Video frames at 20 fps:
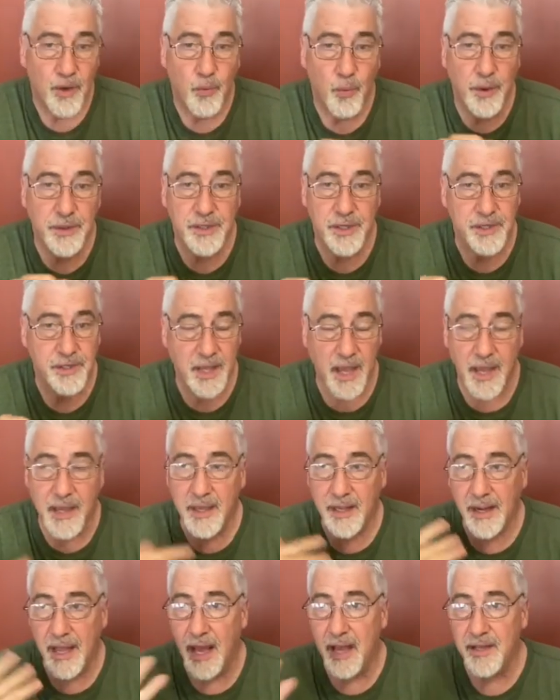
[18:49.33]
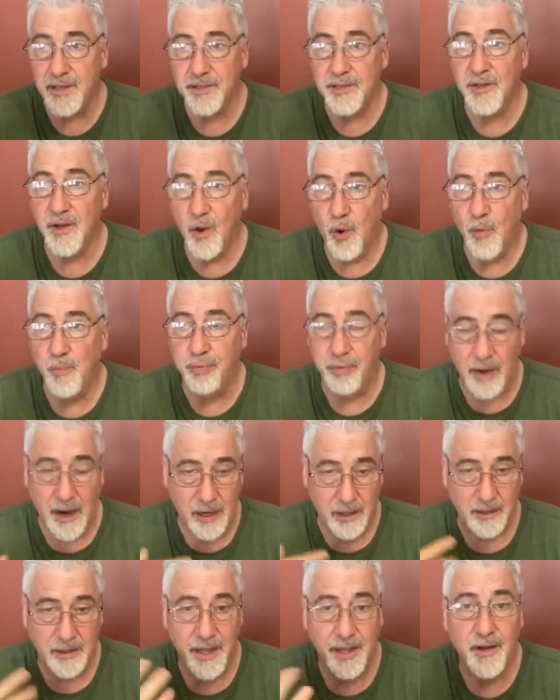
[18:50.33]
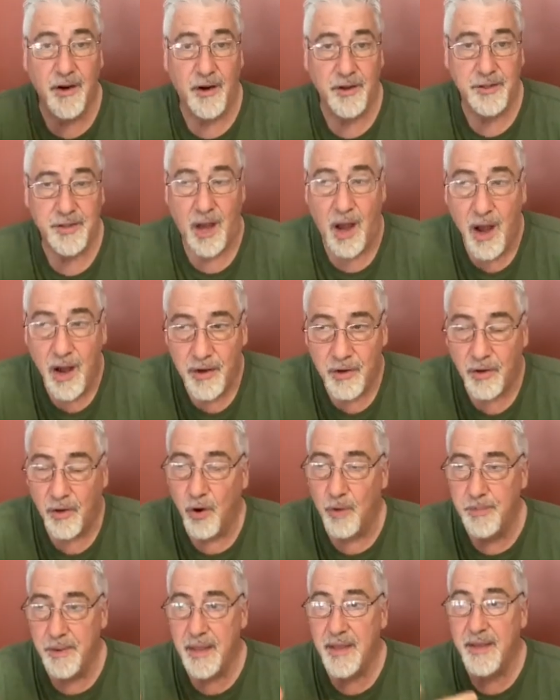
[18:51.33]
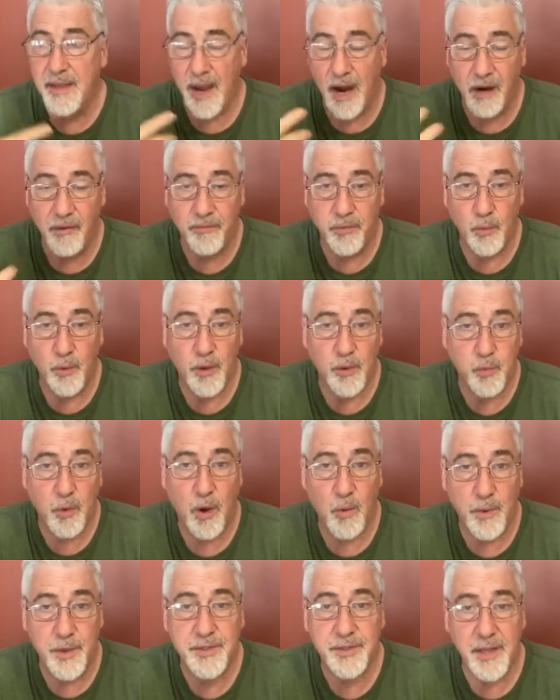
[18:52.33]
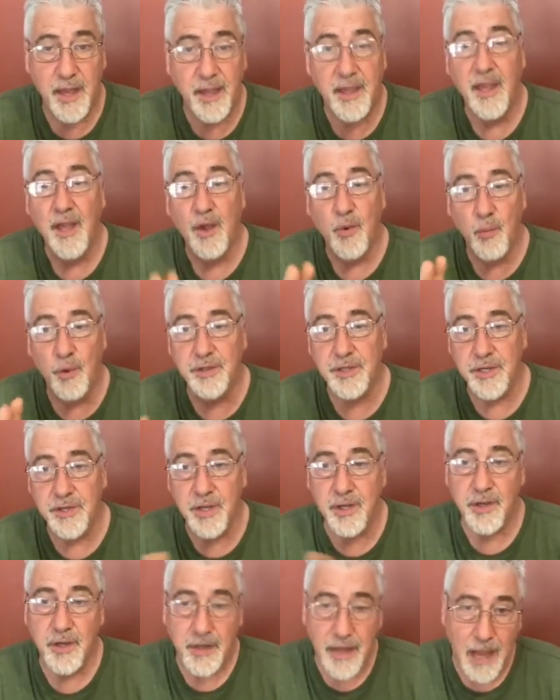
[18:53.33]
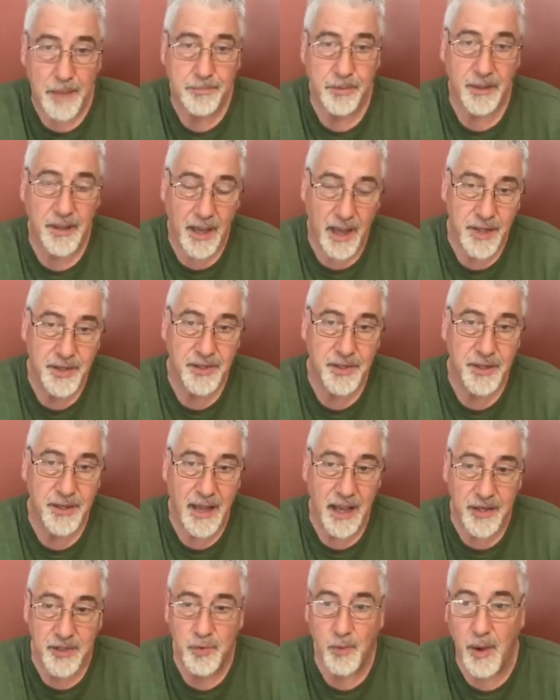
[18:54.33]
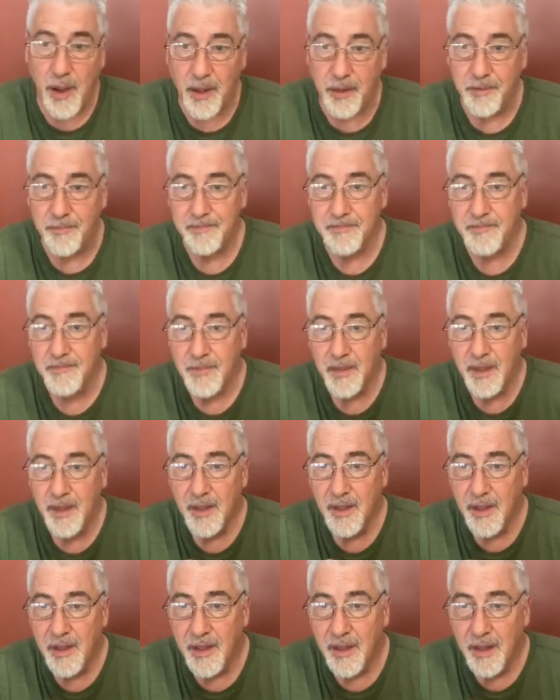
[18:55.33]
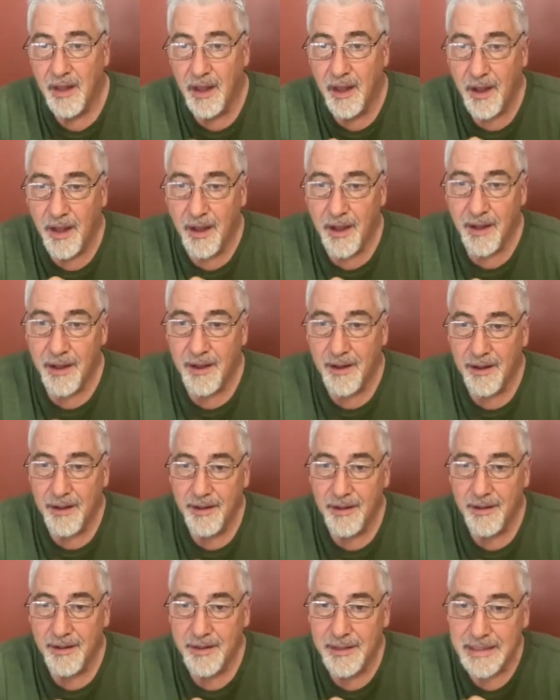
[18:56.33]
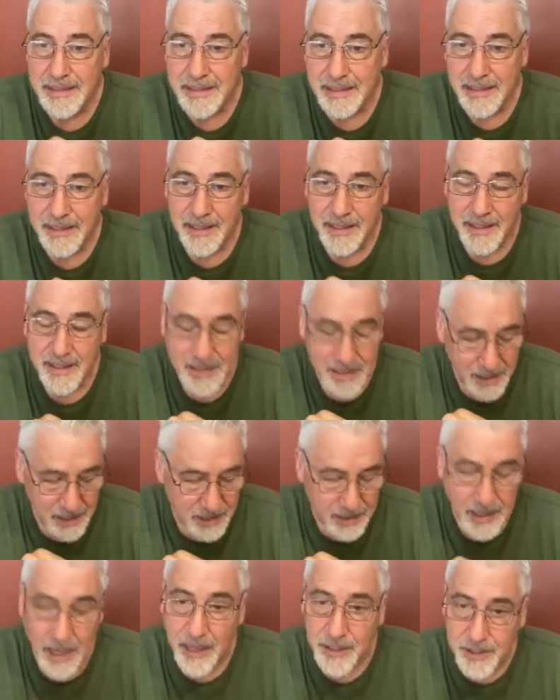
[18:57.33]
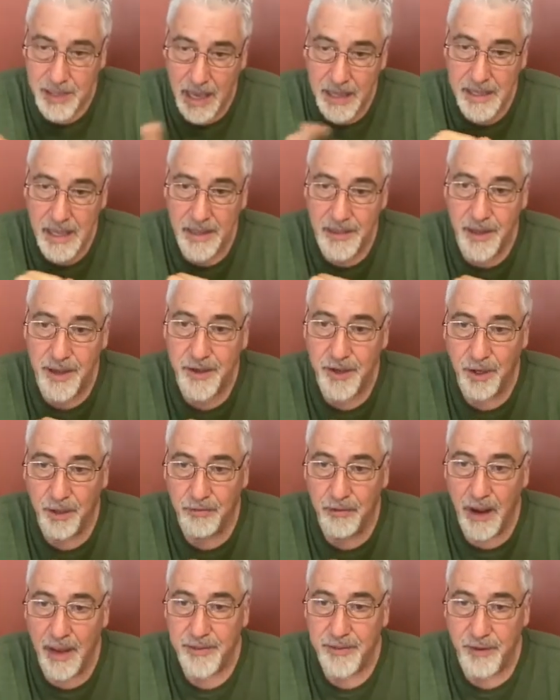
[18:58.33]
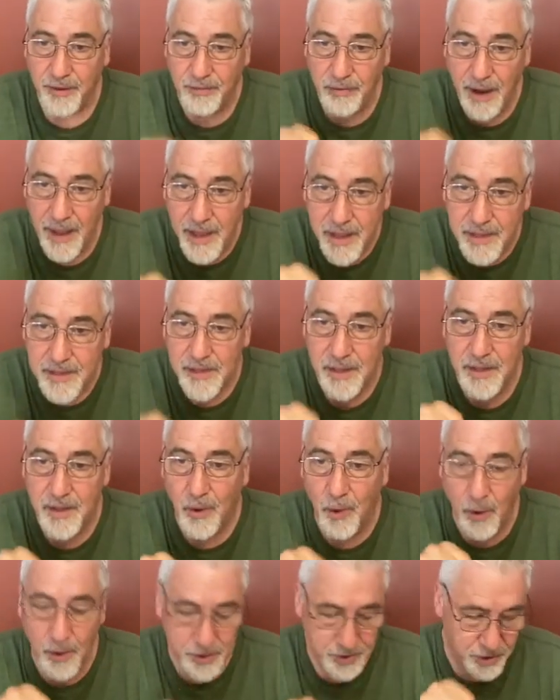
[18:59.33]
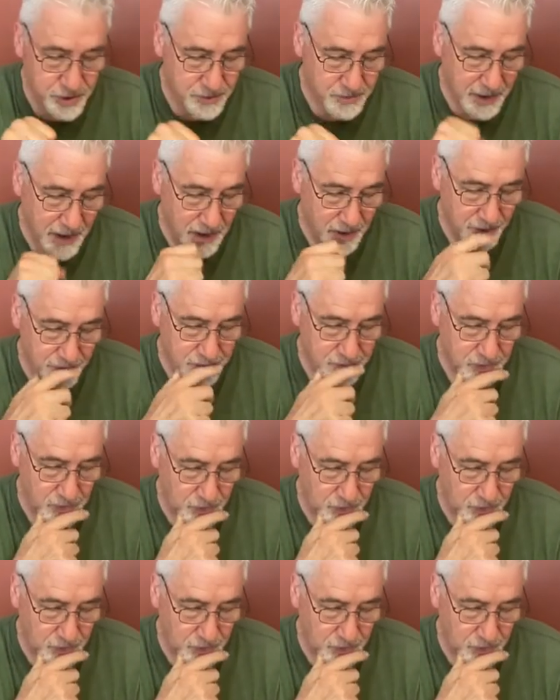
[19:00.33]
We just take it as, you know, bridling our tongue or being careful with what we say, which is a good application as well. Uh, yes, Andy, I think you're right. The reins in the horse's mouth,